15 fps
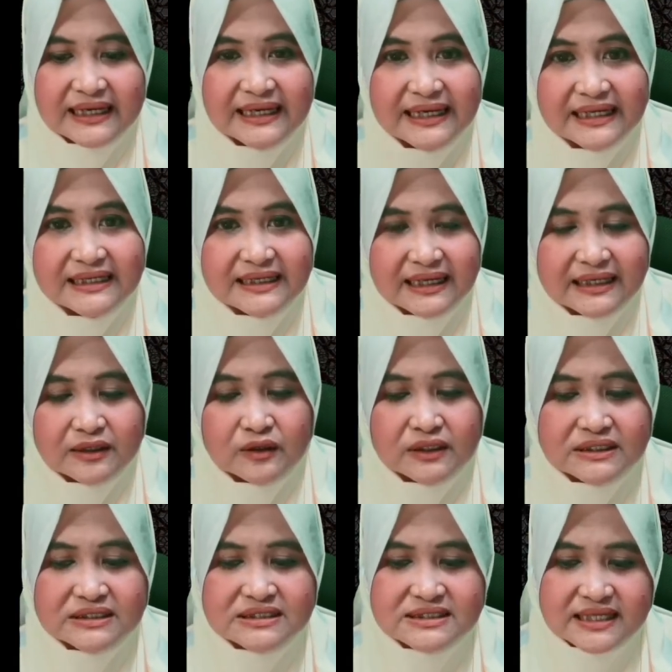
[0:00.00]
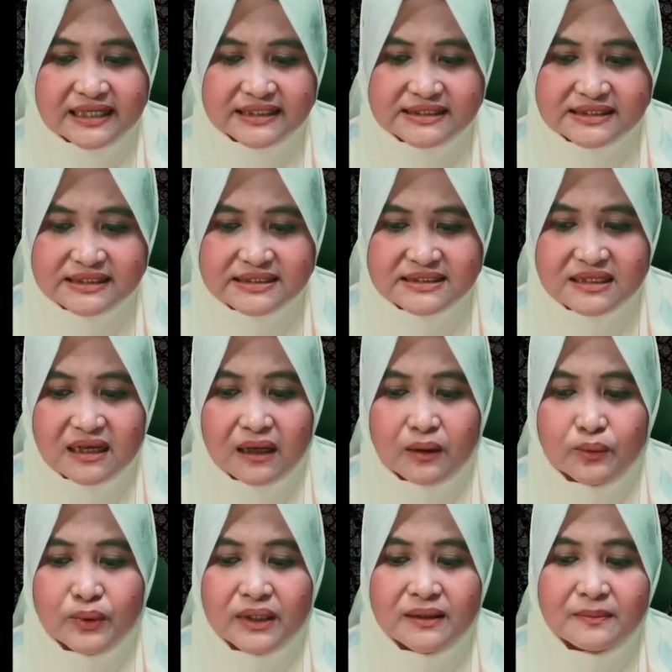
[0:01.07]
in an organization
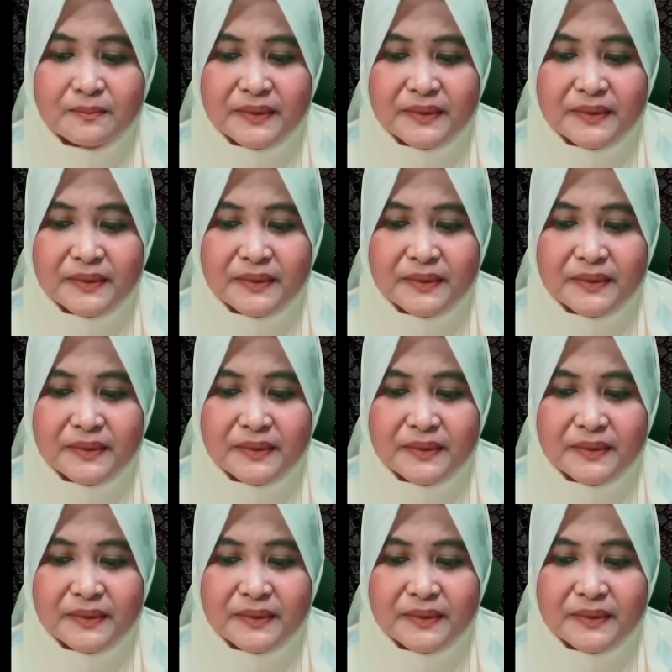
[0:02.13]
will